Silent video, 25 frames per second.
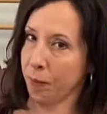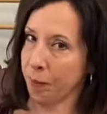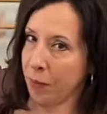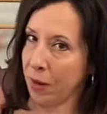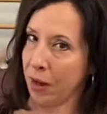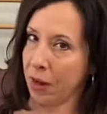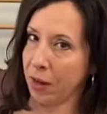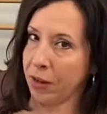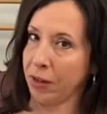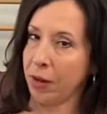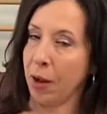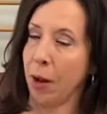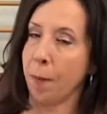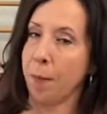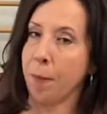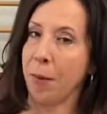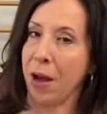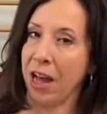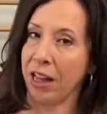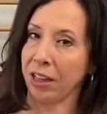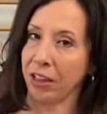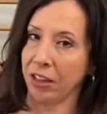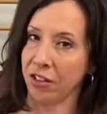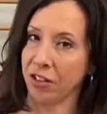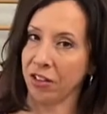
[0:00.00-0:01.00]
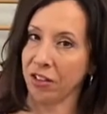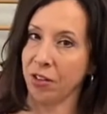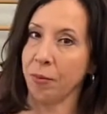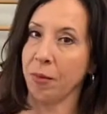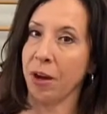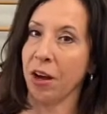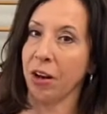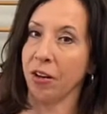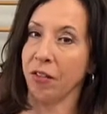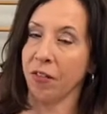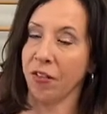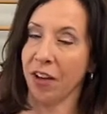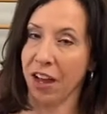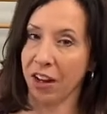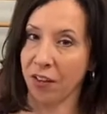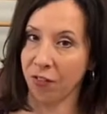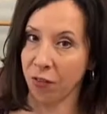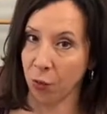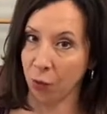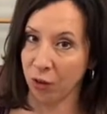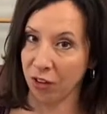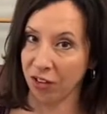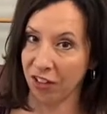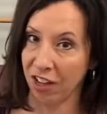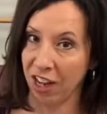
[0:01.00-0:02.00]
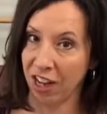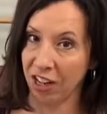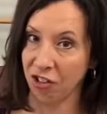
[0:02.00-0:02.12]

about a balanced amount of head voice